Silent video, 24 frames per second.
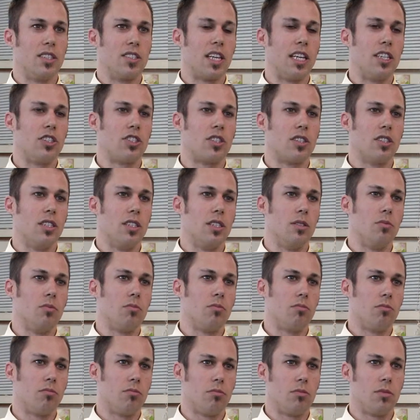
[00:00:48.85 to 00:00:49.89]
Essentially,
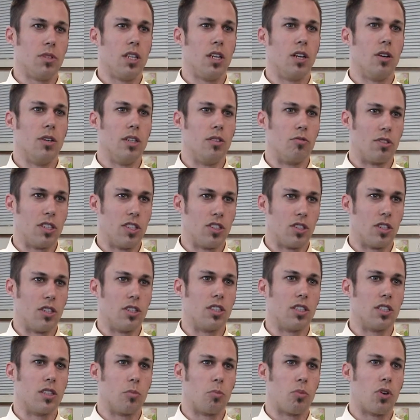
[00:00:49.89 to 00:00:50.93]
you know, in
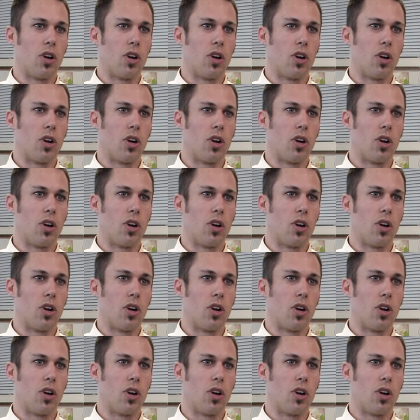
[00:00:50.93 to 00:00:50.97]
researching the